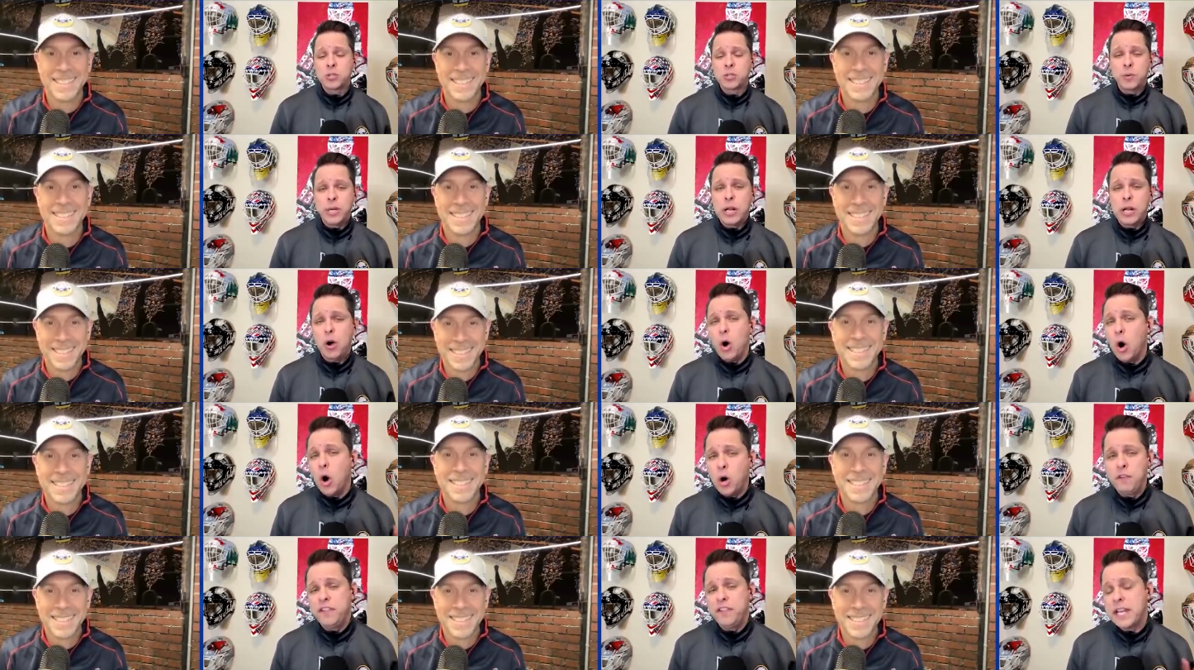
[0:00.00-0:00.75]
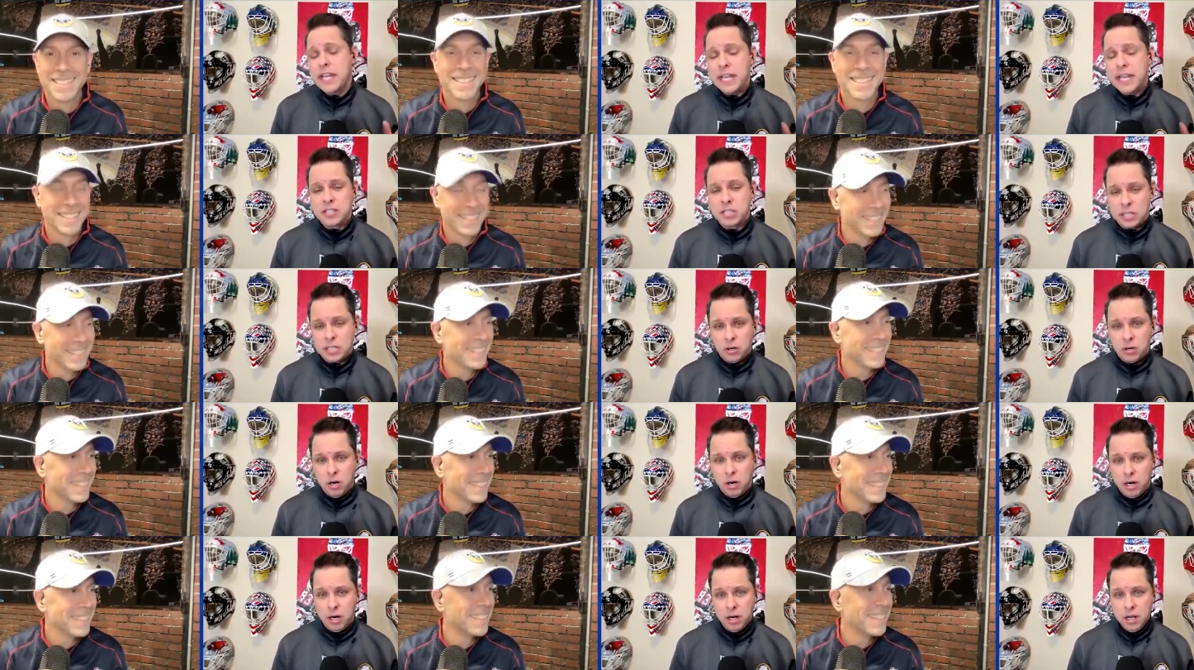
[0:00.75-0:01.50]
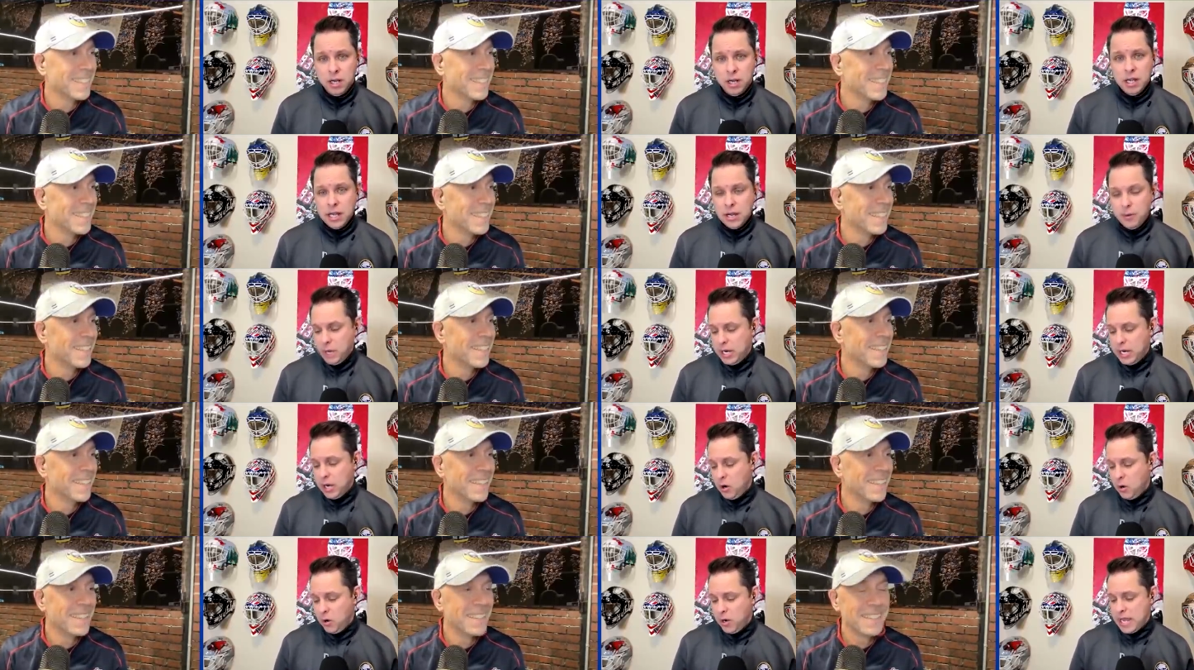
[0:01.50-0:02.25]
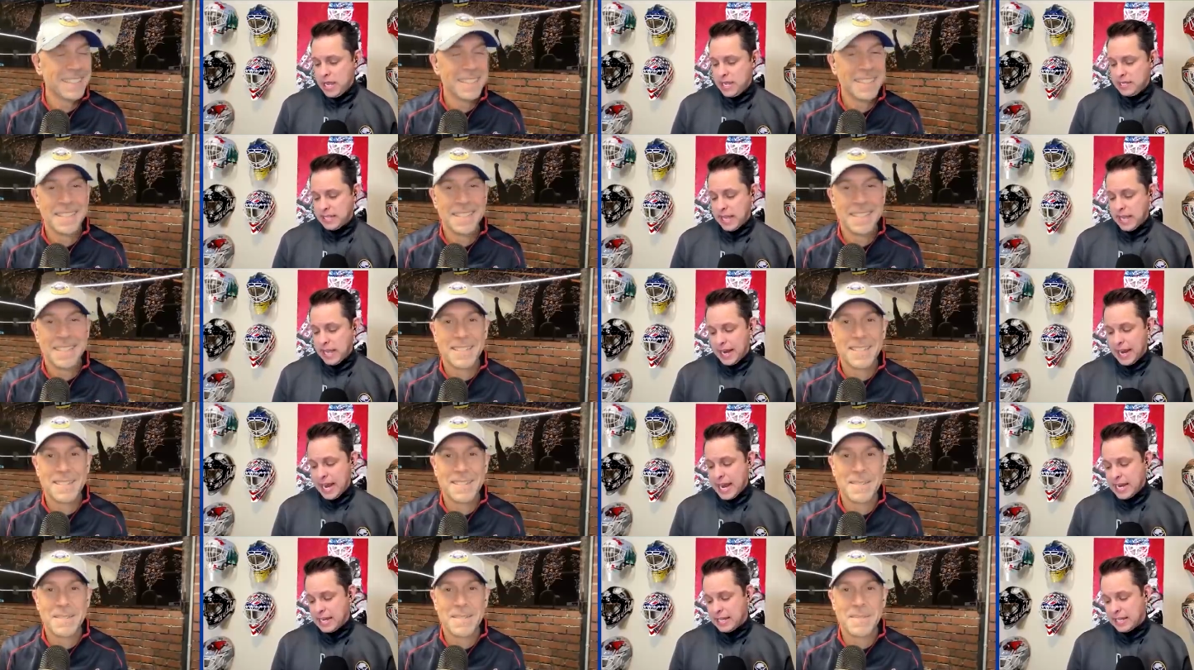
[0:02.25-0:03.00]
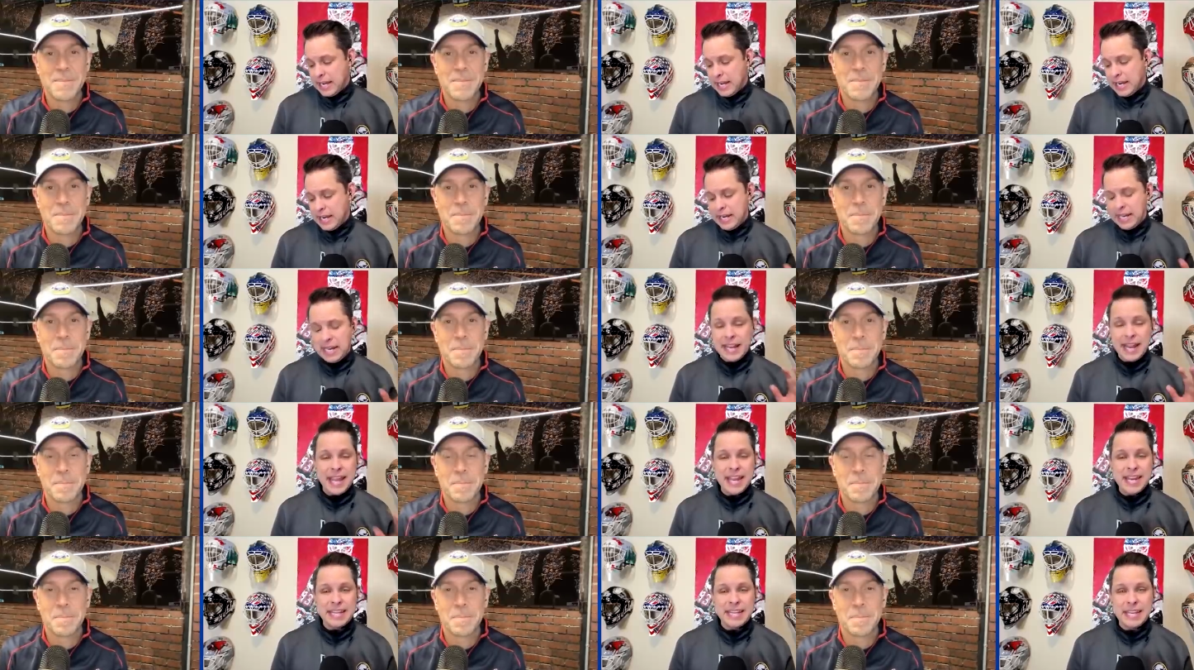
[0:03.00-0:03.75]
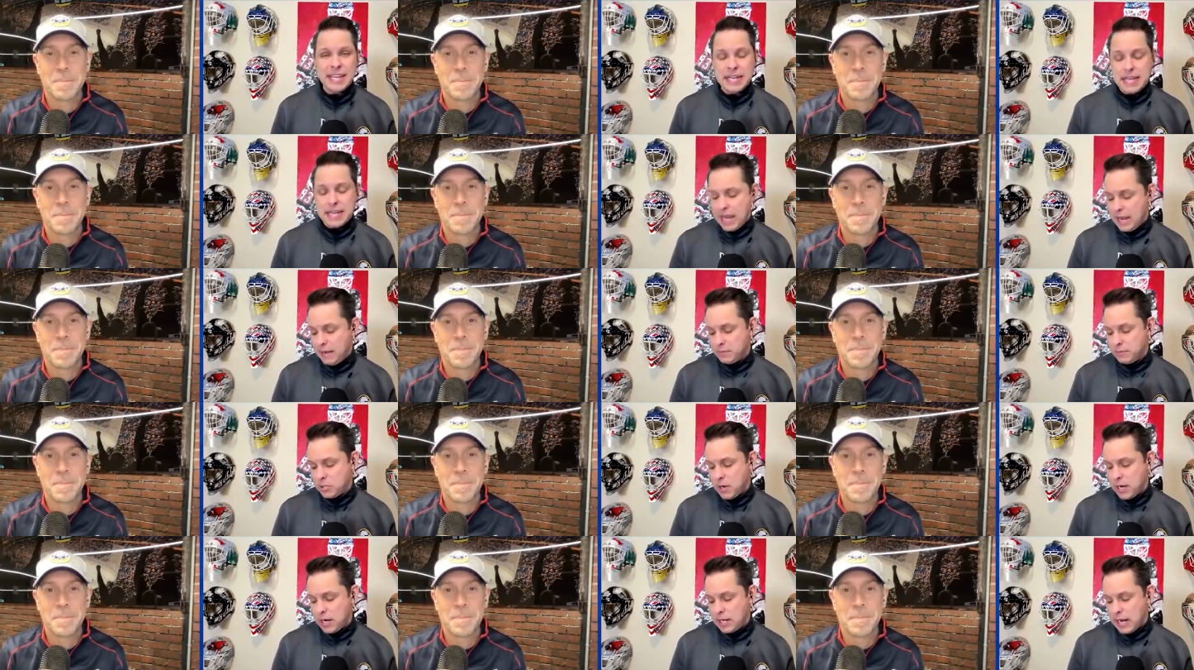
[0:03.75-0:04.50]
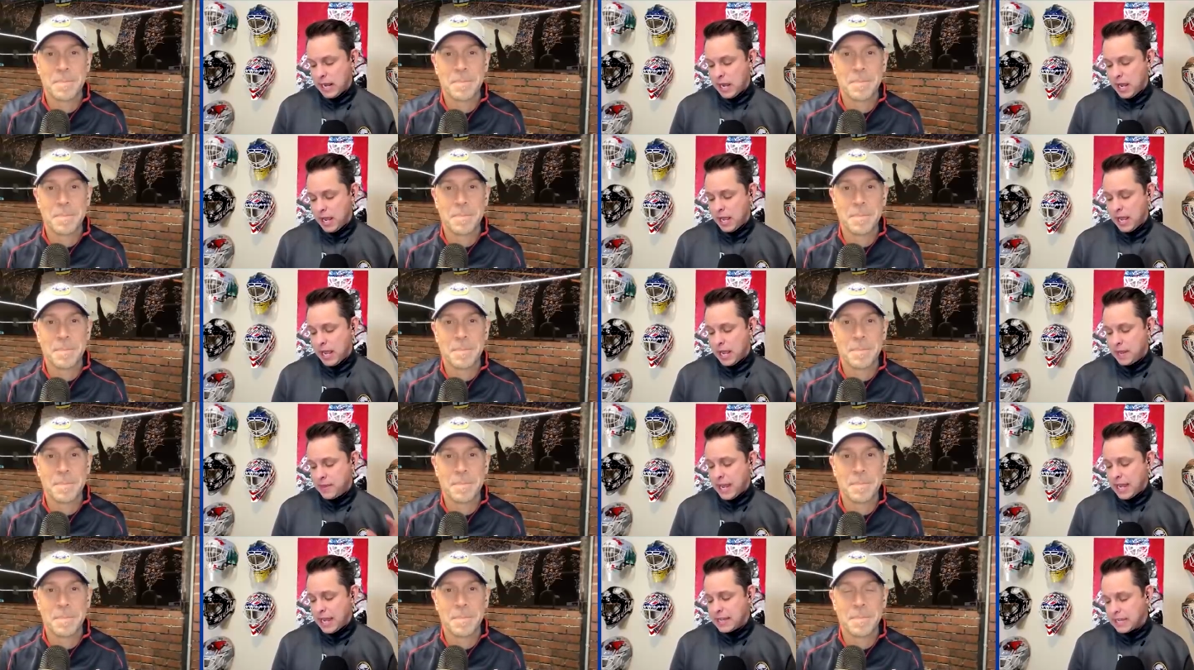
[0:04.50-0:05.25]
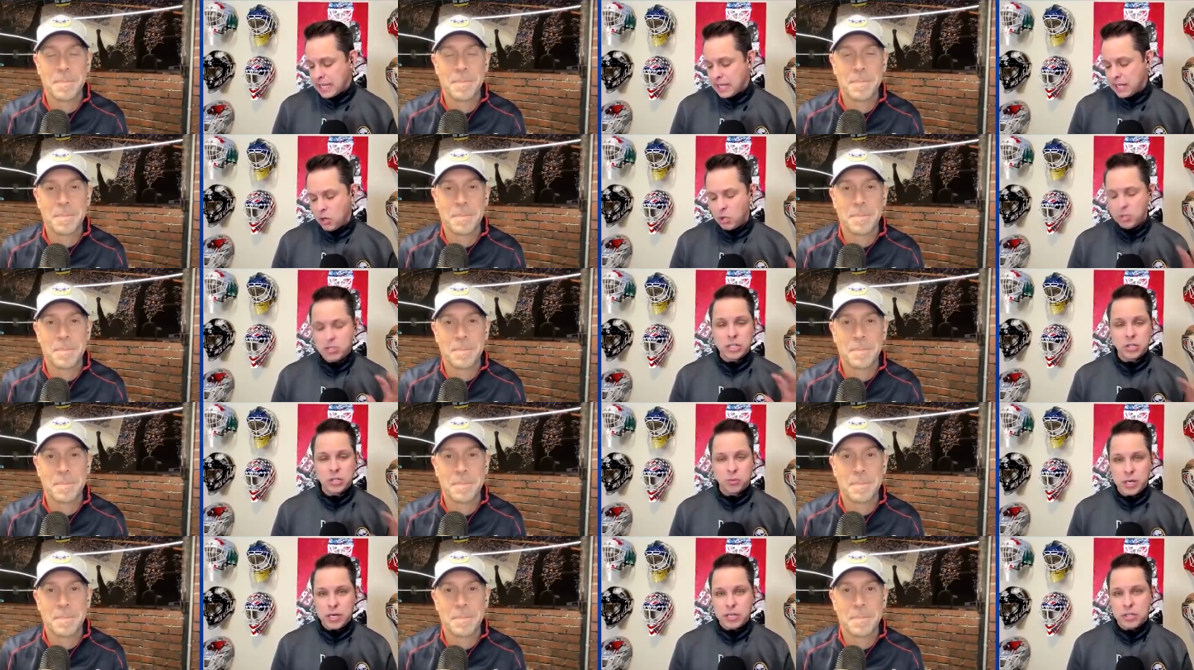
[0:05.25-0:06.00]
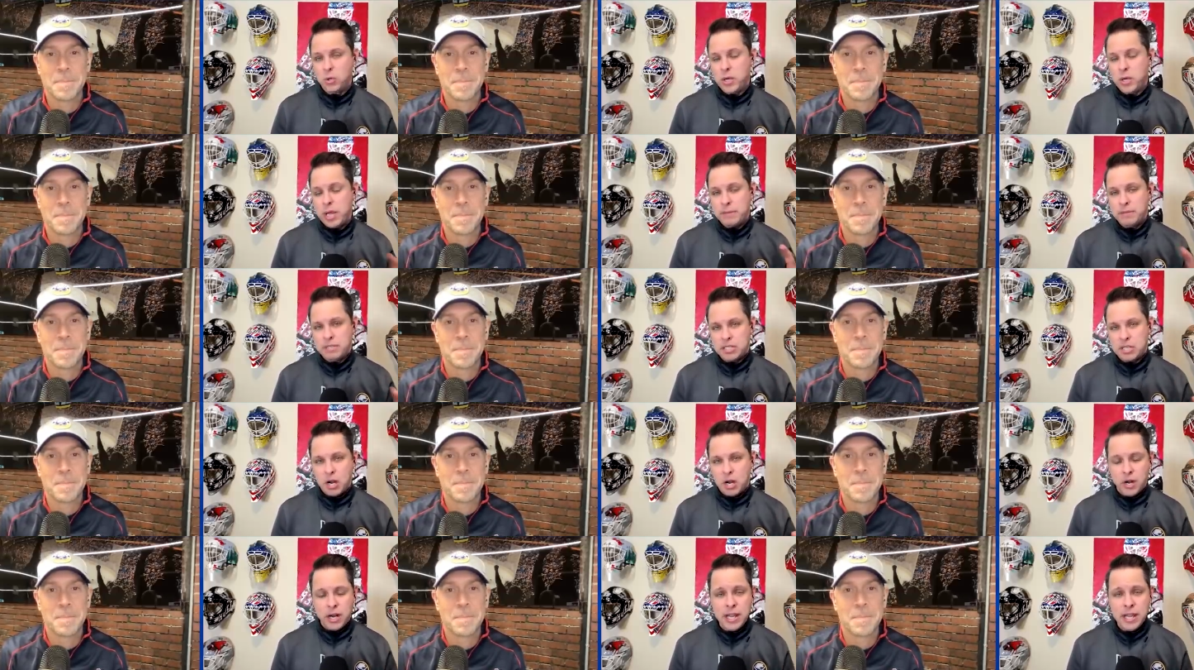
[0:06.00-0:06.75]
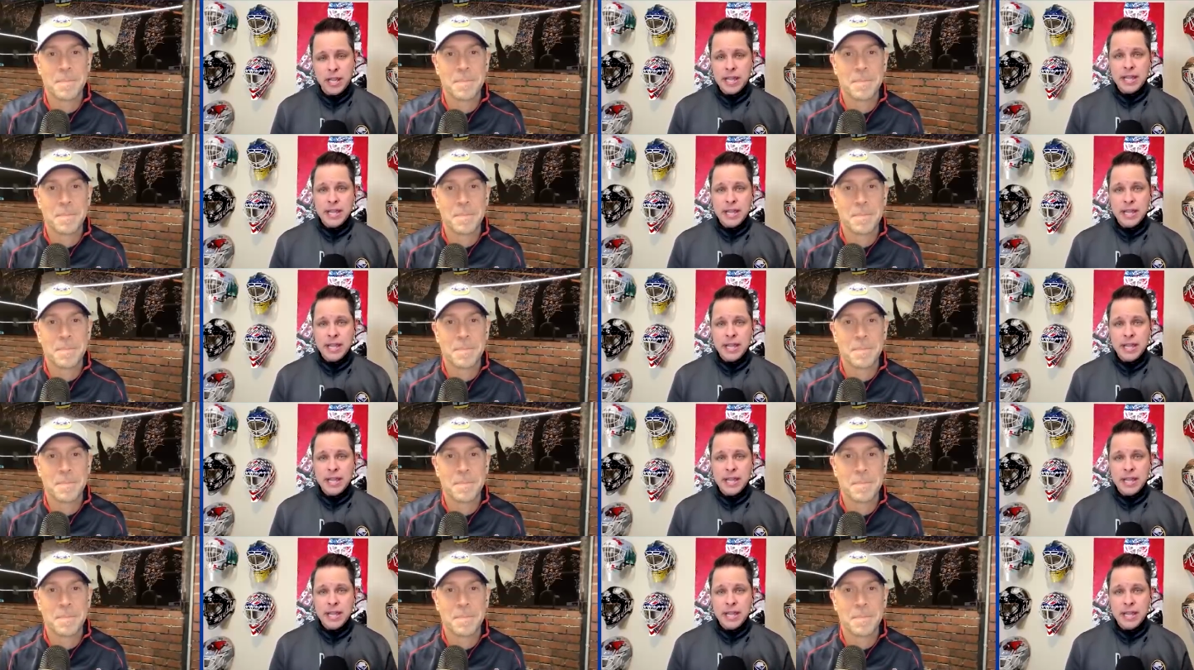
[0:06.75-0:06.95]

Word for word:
Speaker 1: We know Ovi can score. We know he's got eighteen in nineteen games right now, and nineteen goals in twenty-two games, sorry.